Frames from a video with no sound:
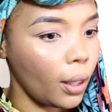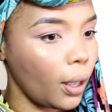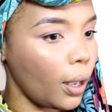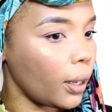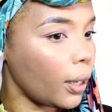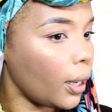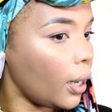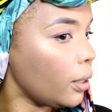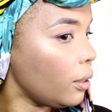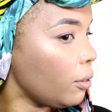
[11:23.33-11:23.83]

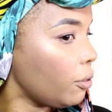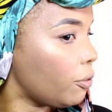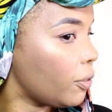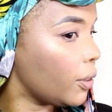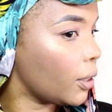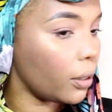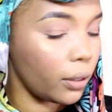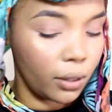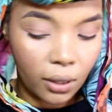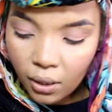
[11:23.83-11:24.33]
I kind of
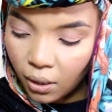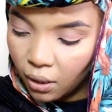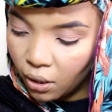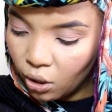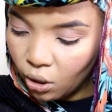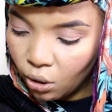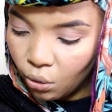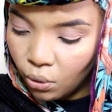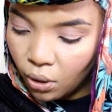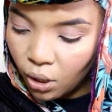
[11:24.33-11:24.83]
feel this,
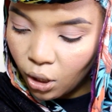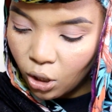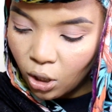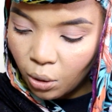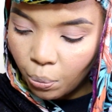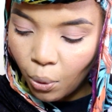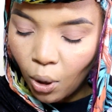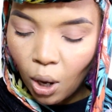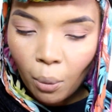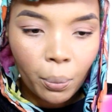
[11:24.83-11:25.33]
it's losing
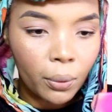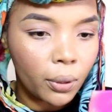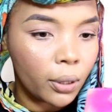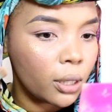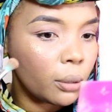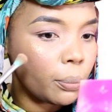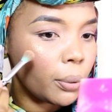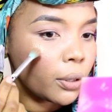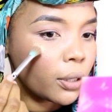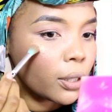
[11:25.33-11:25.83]
its pop a
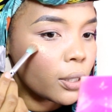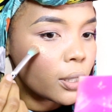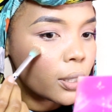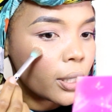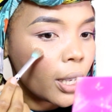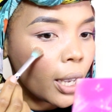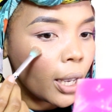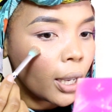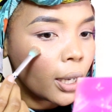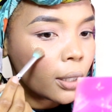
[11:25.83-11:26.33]
little bit this
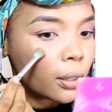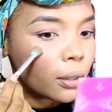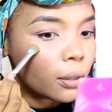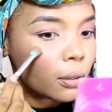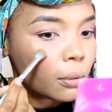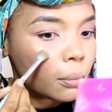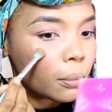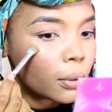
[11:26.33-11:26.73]
side